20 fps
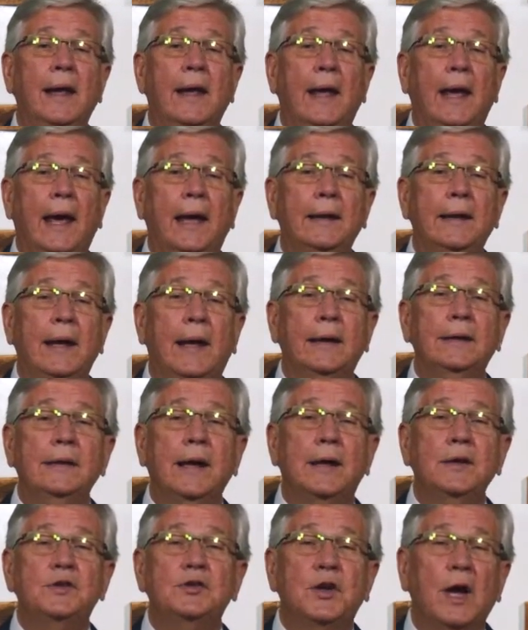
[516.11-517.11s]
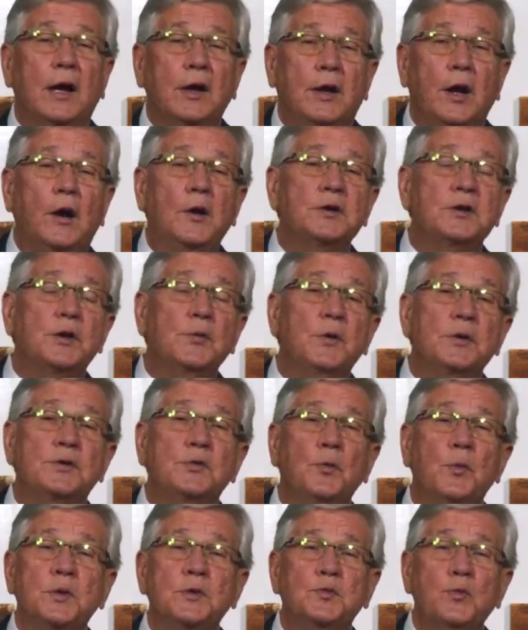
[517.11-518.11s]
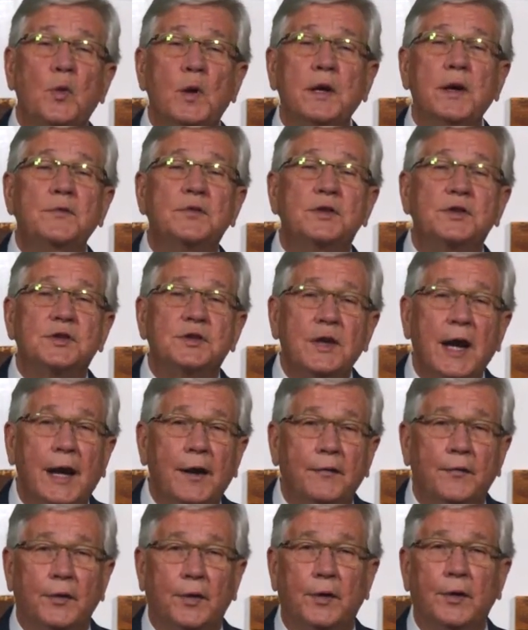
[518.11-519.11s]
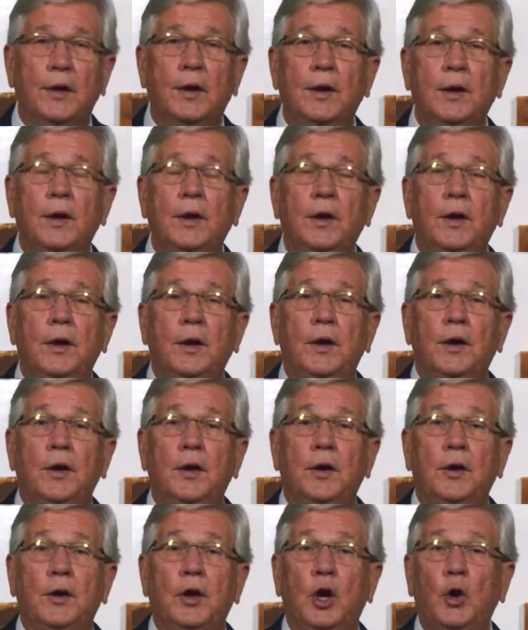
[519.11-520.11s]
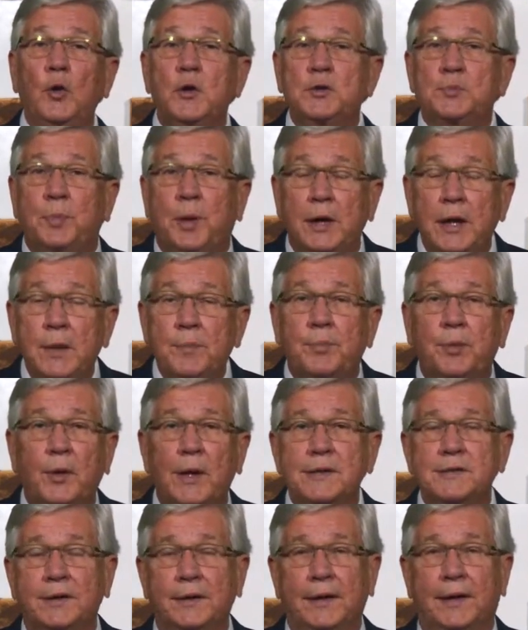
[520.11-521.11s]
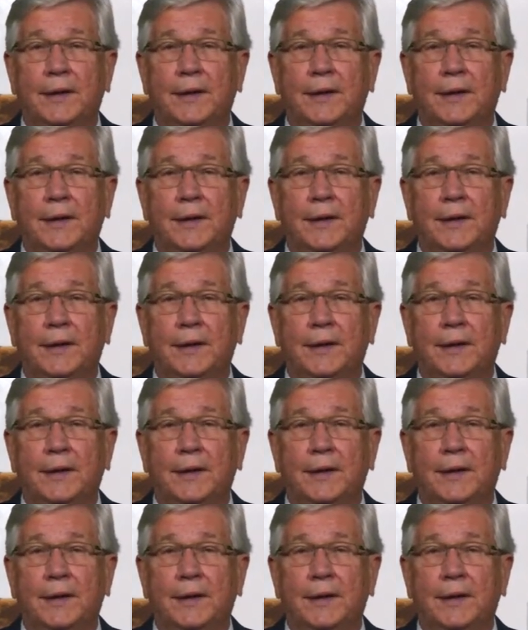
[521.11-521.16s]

and Chuck Colson was one of several who was put in prison.